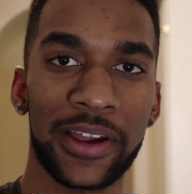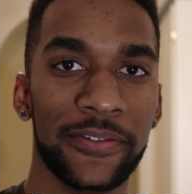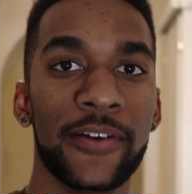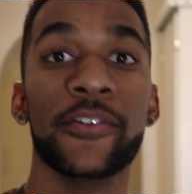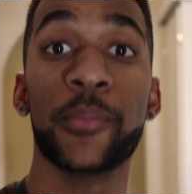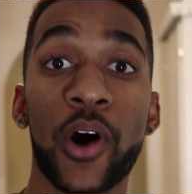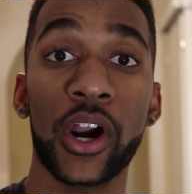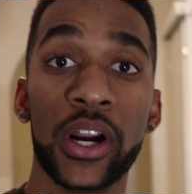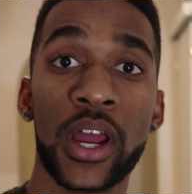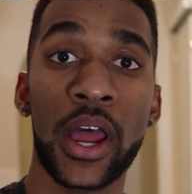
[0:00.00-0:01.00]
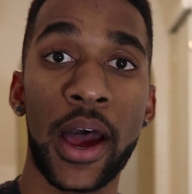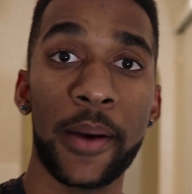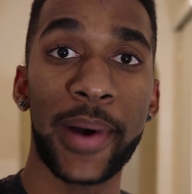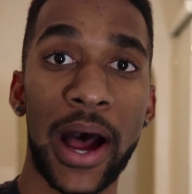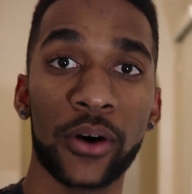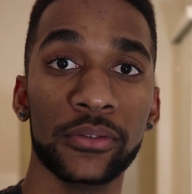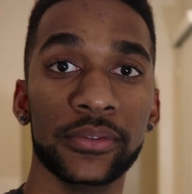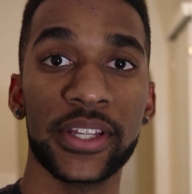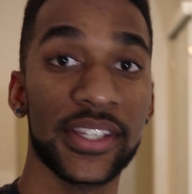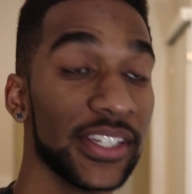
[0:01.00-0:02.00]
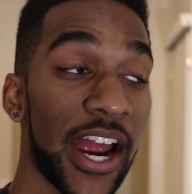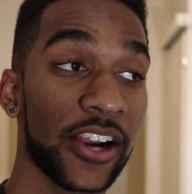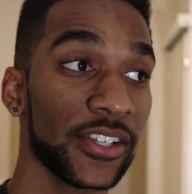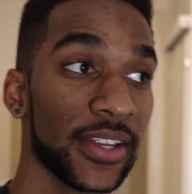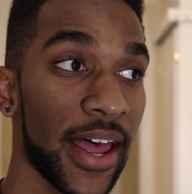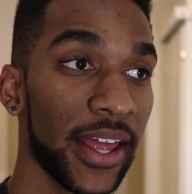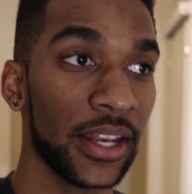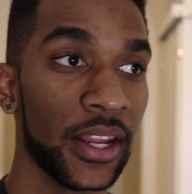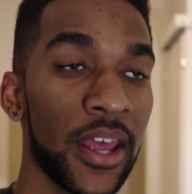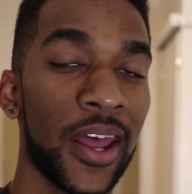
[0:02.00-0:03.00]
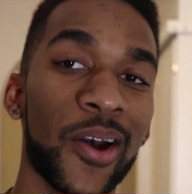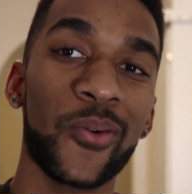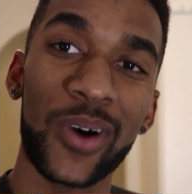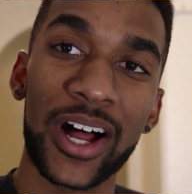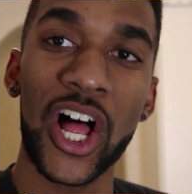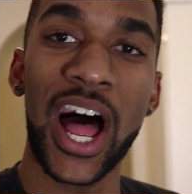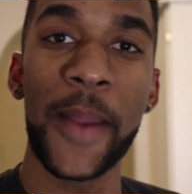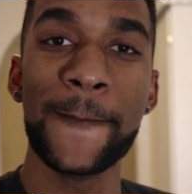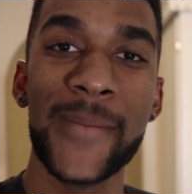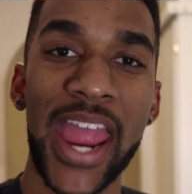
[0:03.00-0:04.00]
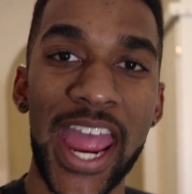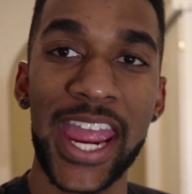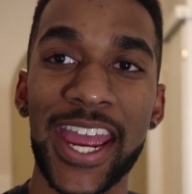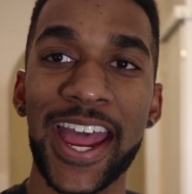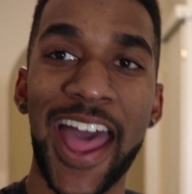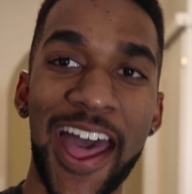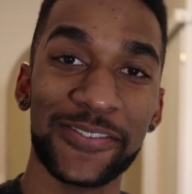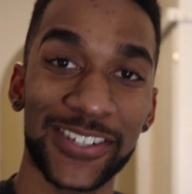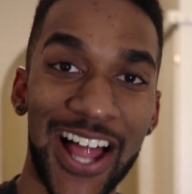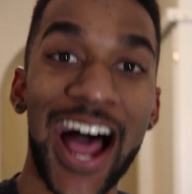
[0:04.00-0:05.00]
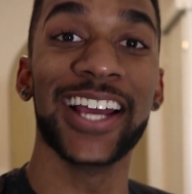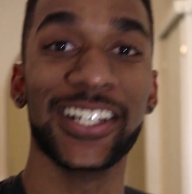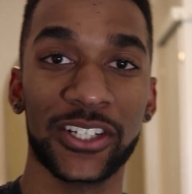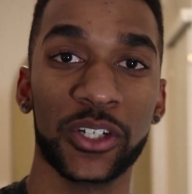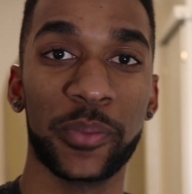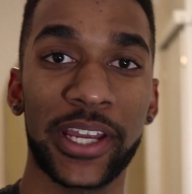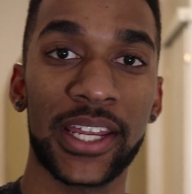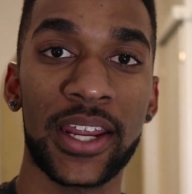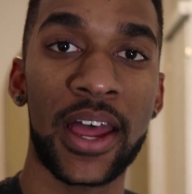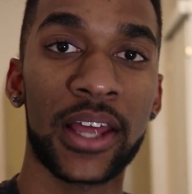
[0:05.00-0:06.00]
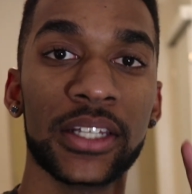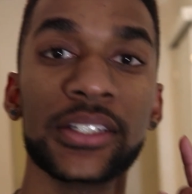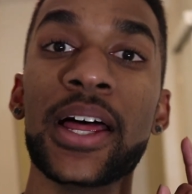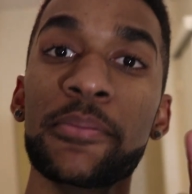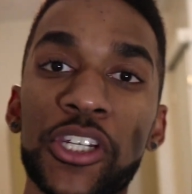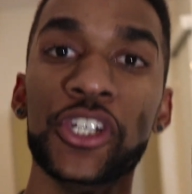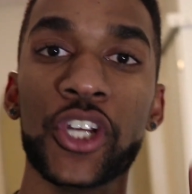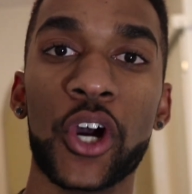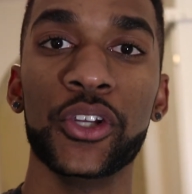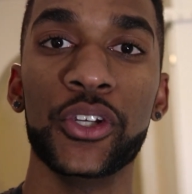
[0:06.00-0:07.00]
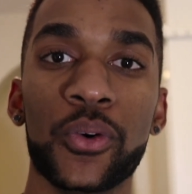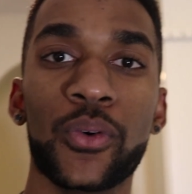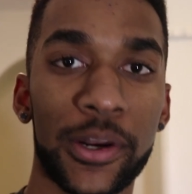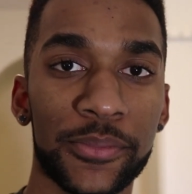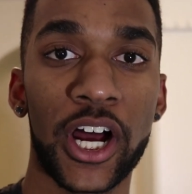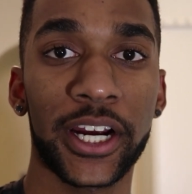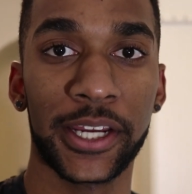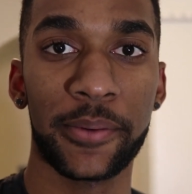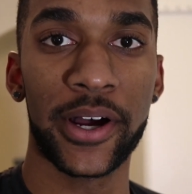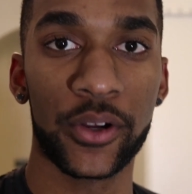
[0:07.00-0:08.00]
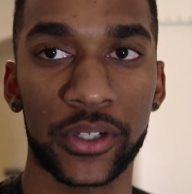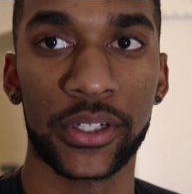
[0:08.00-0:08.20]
my favorite part about this entire set? Well, I may have lied a little bit. Let me show you what I'm talking about.